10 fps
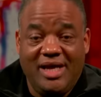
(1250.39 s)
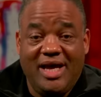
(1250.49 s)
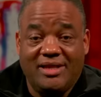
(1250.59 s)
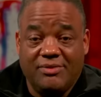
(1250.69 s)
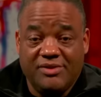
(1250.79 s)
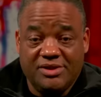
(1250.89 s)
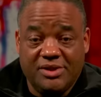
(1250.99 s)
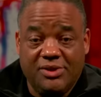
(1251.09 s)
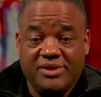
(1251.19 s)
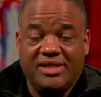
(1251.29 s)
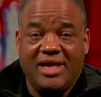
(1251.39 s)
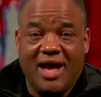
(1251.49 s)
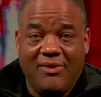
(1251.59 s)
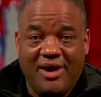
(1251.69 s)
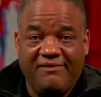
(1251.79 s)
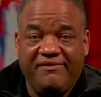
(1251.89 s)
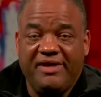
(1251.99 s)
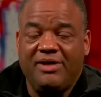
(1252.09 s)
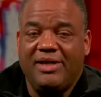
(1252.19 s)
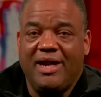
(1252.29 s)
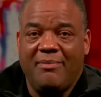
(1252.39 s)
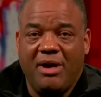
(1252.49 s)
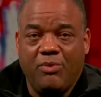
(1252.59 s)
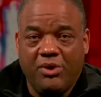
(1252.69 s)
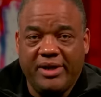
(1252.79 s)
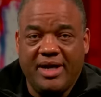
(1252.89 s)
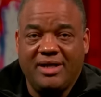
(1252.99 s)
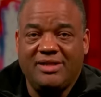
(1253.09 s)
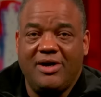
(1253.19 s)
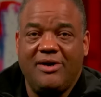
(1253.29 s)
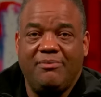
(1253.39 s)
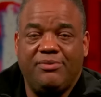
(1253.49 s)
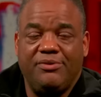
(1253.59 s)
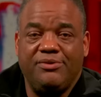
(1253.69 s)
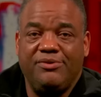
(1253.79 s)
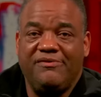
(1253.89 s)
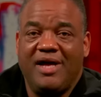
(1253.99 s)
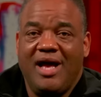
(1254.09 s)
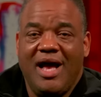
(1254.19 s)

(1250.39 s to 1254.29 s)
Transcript: at the results and how I feel and how my workouts have improved.